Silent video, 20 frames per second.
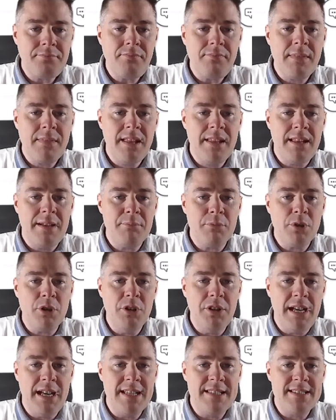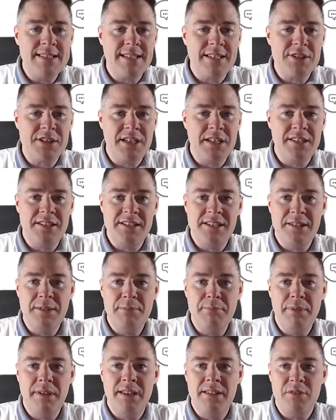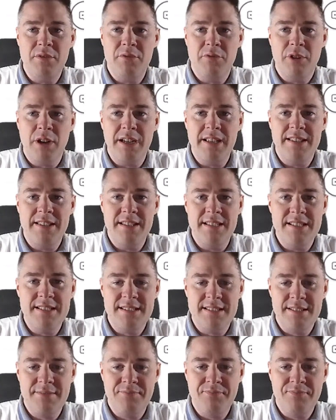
and I'm going to ask ChatGPT to write this.